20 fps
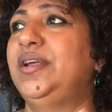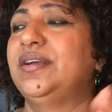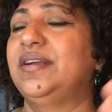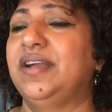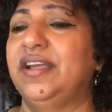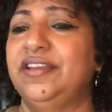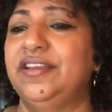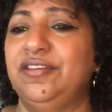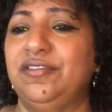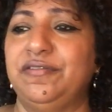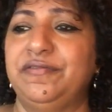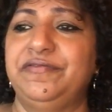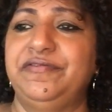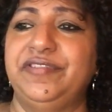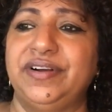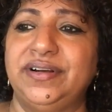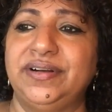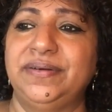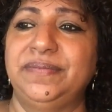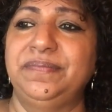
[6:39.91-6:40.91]
kind
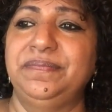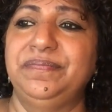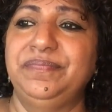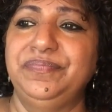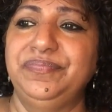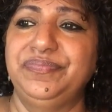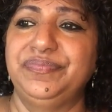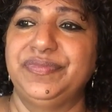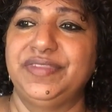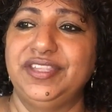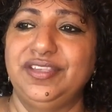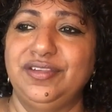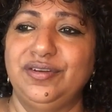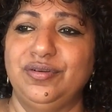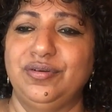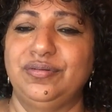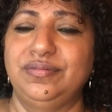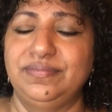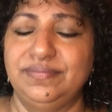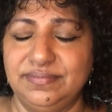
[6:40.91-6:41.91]
of um, you
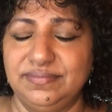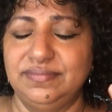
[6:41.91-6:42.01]
know